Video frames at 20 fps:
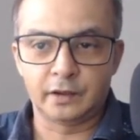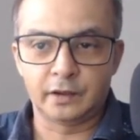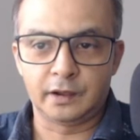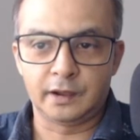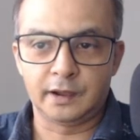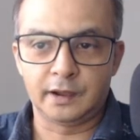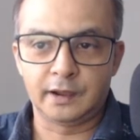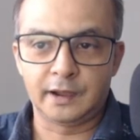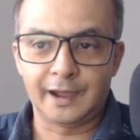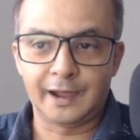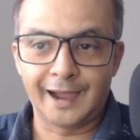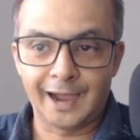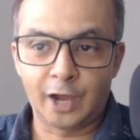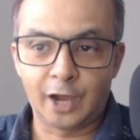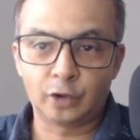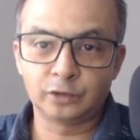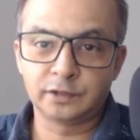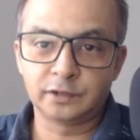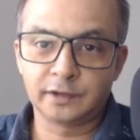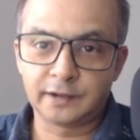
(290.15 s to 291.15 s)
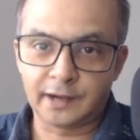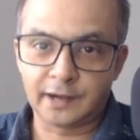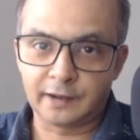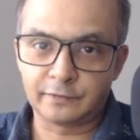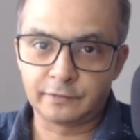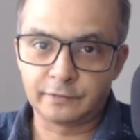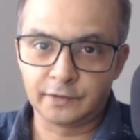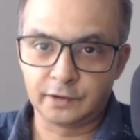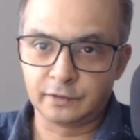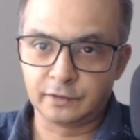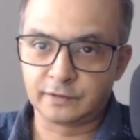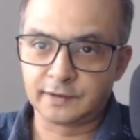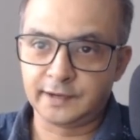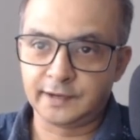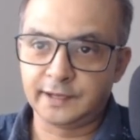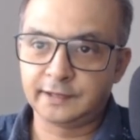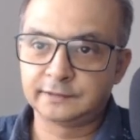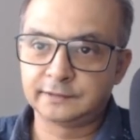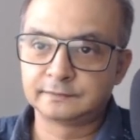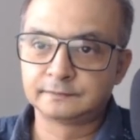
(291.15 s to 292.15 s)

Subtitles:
how the graph will look like.